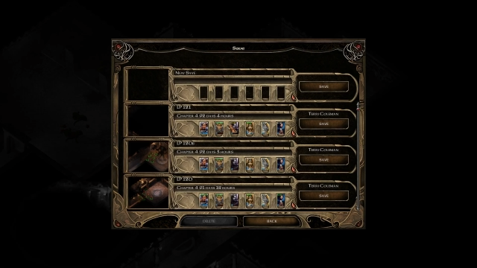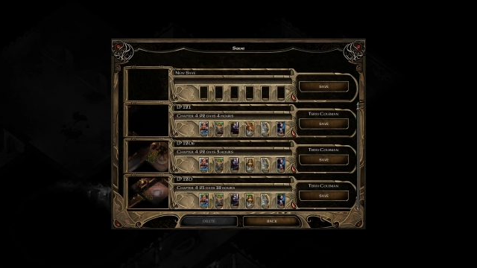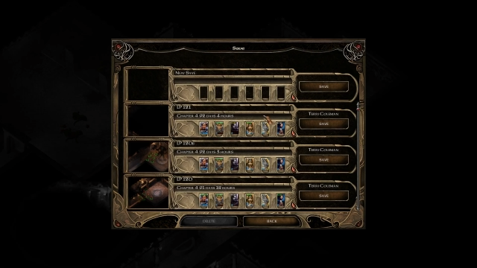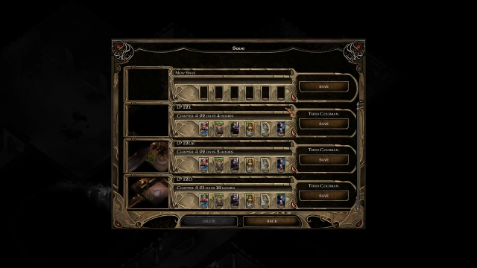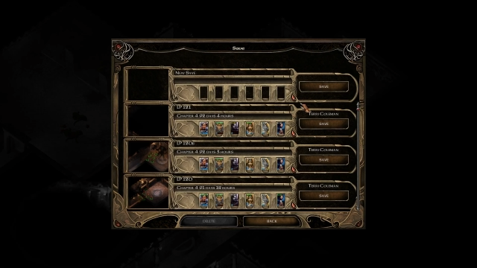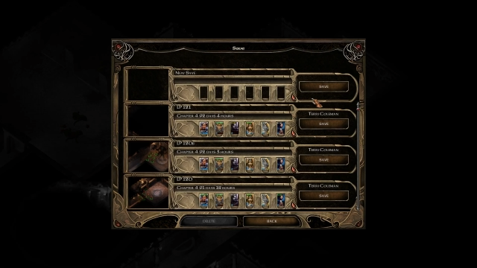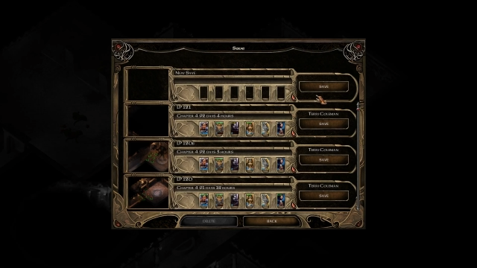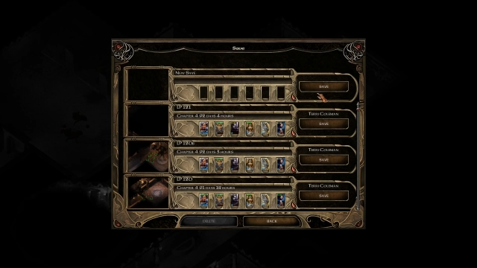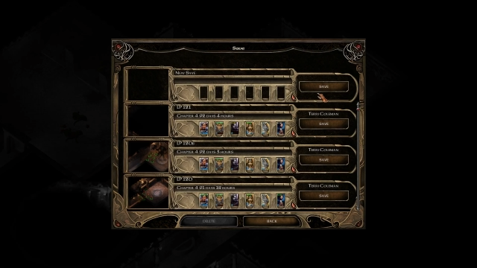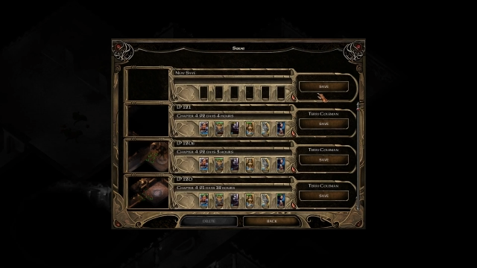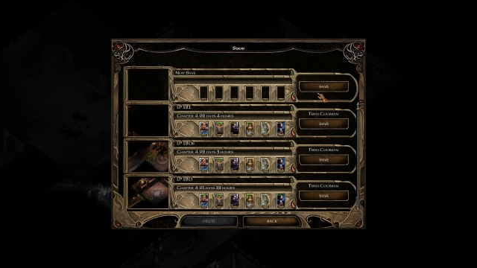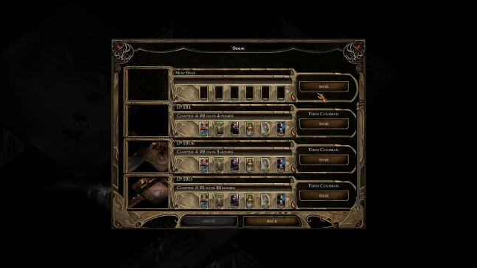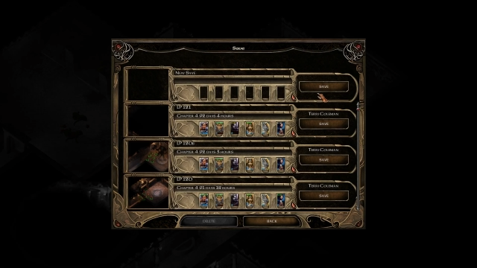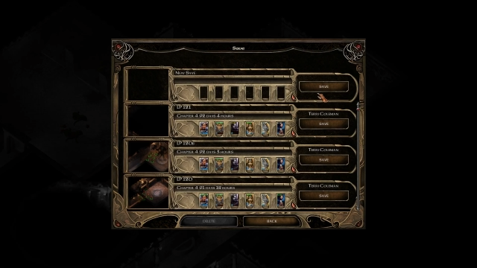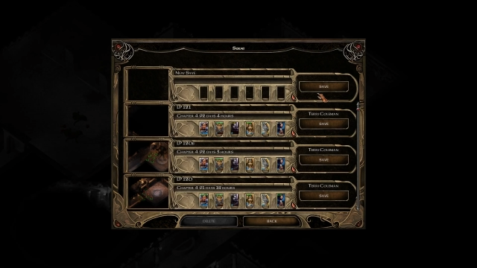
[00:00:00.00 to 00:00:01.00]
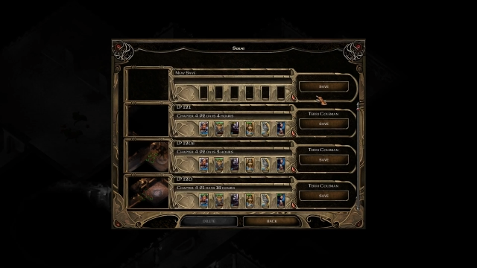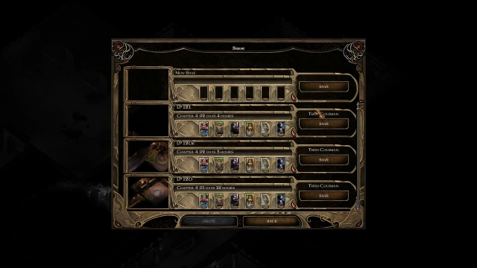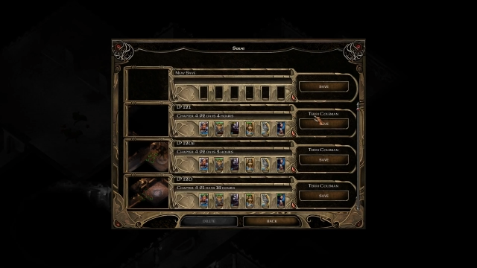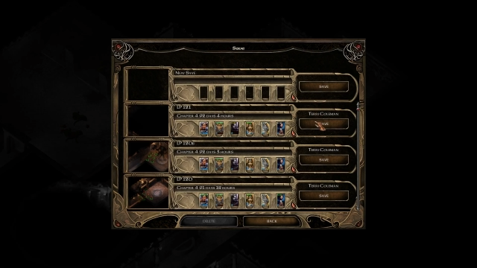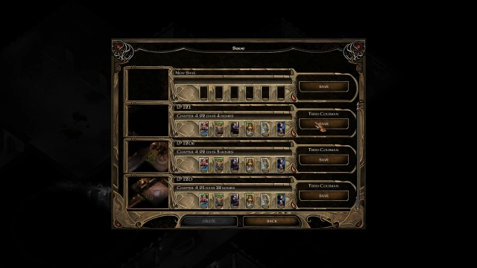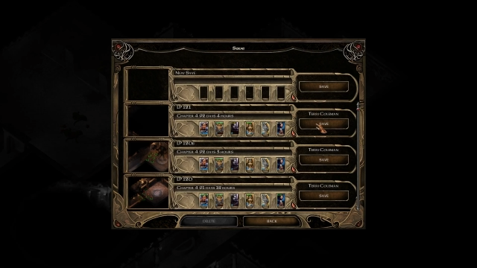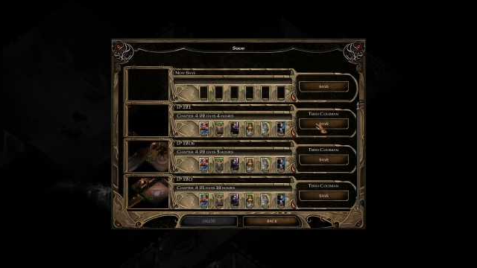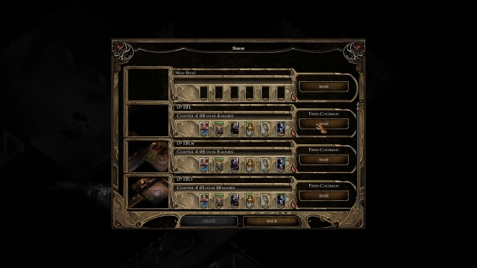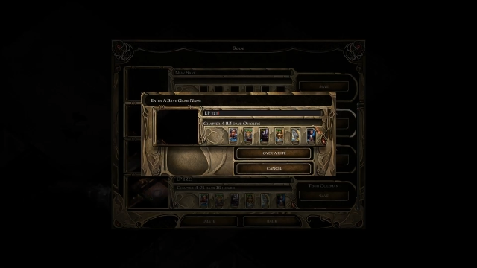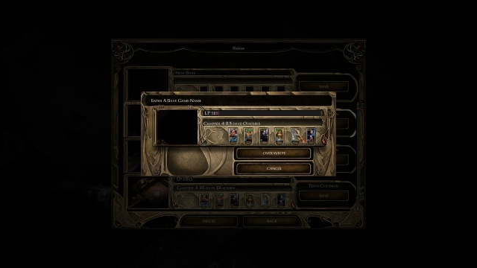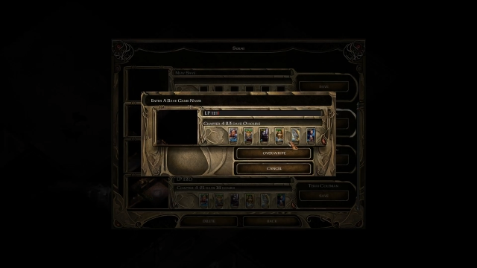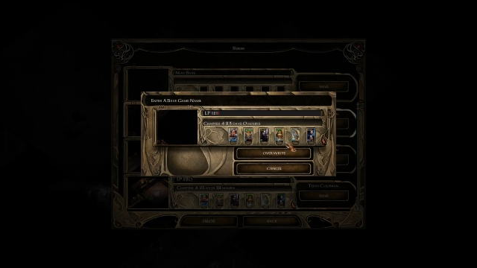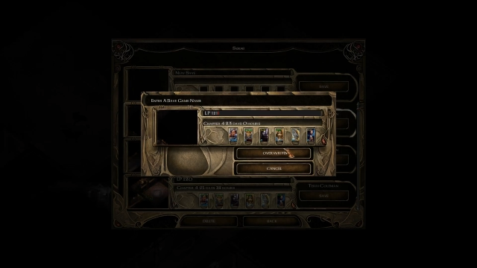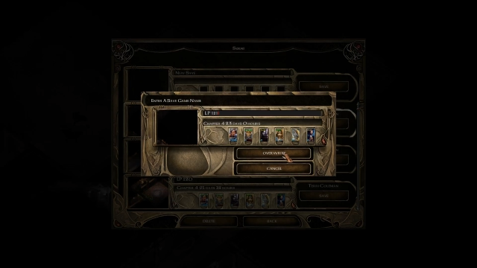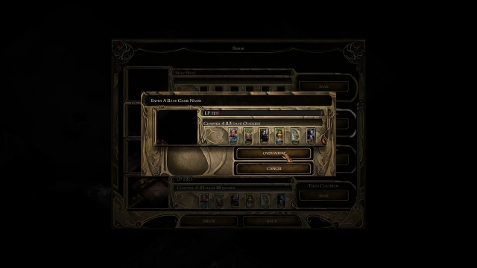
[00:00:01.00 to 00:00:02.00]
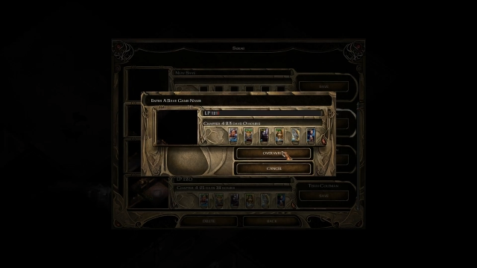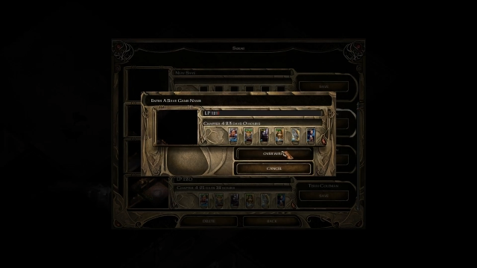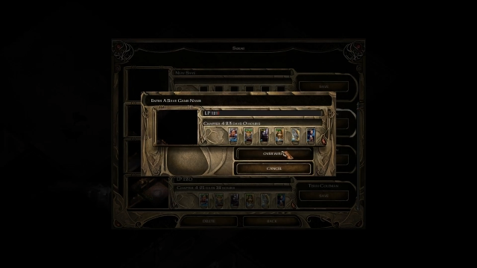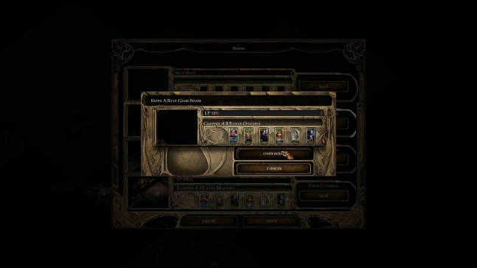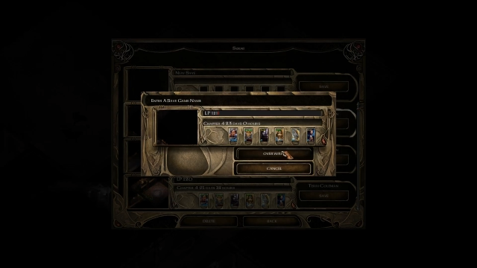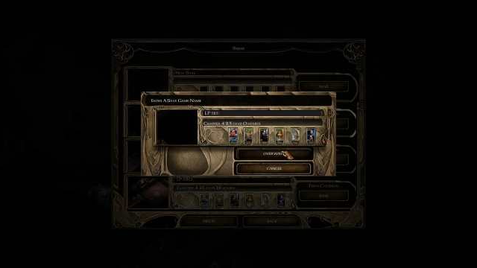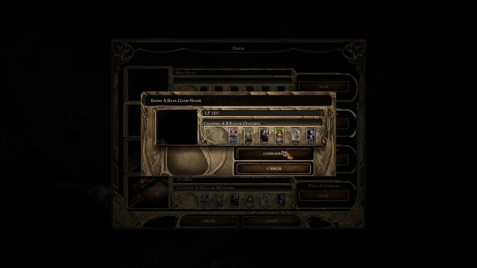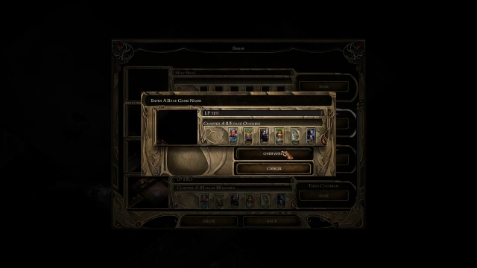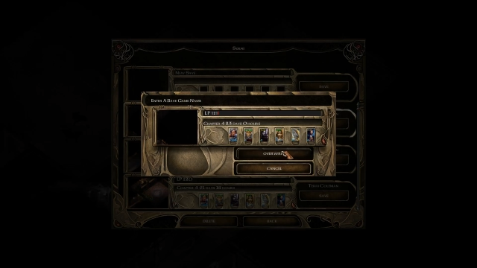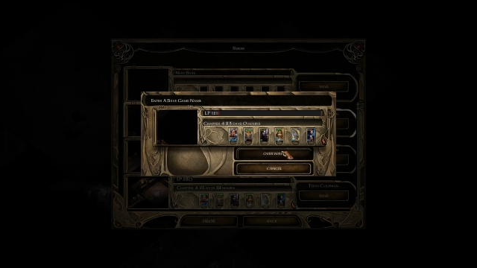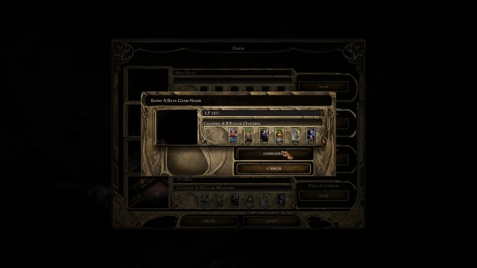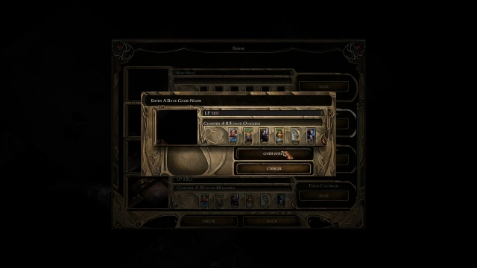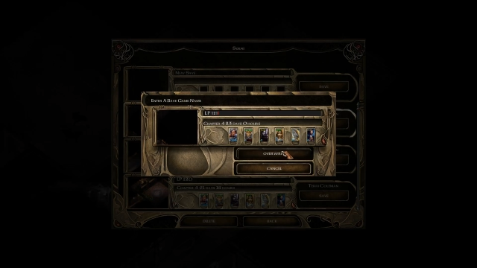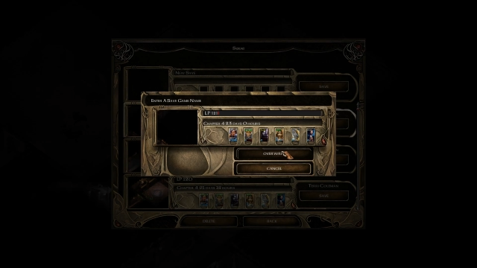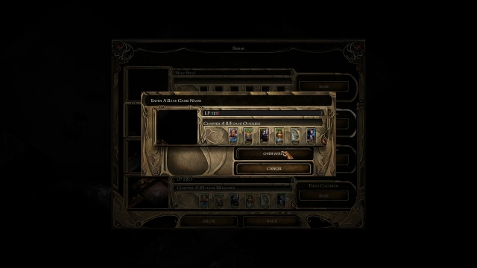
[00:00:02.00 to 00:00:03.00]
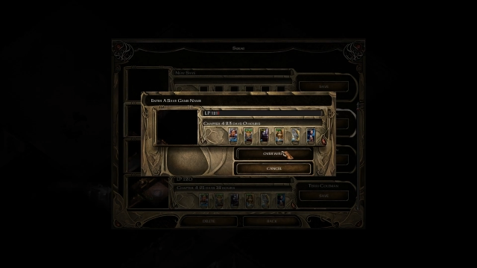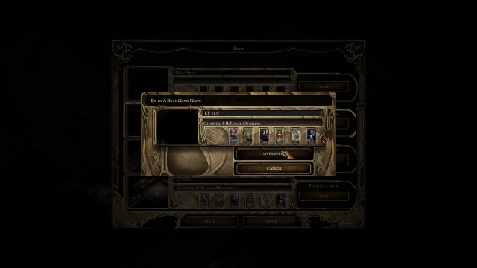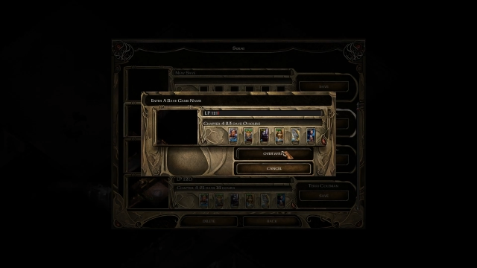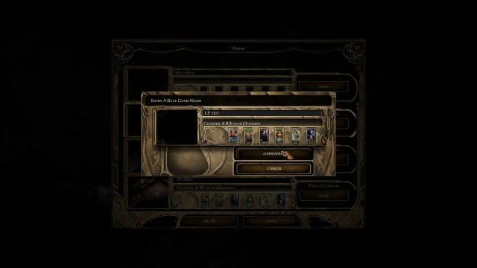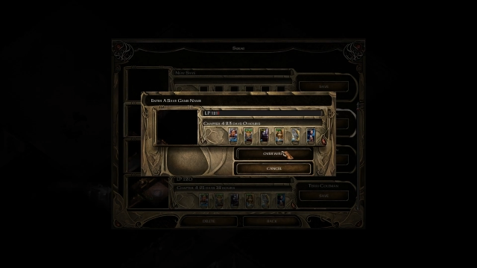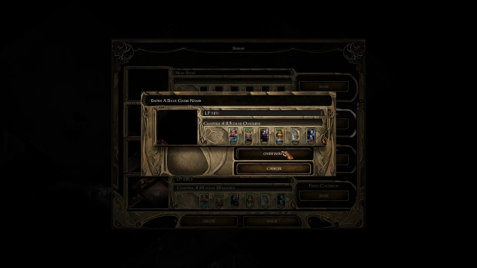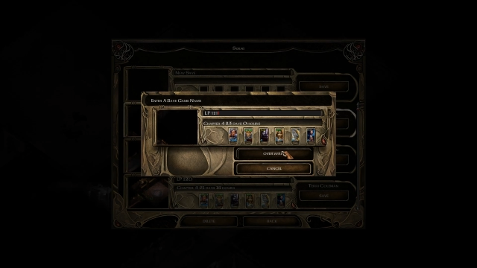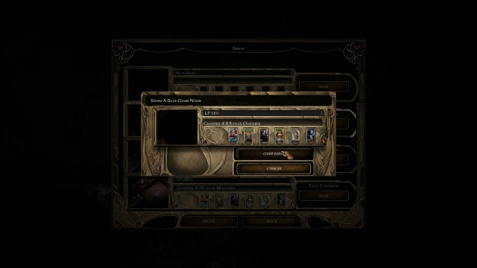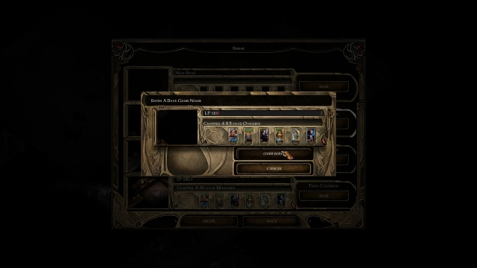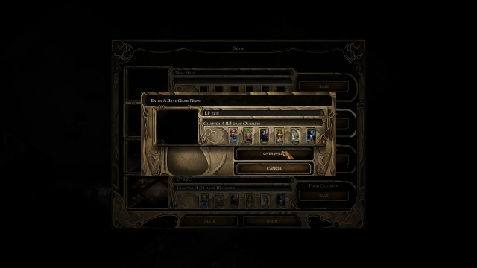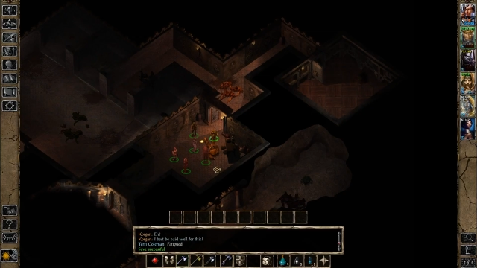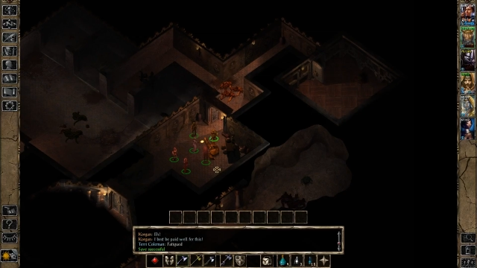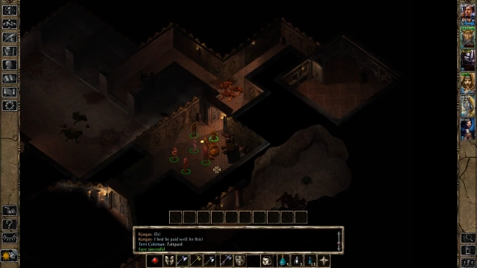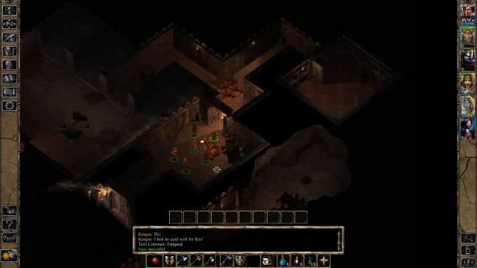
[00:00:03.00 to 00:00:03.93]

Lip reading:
Nobody's mouth can be seen.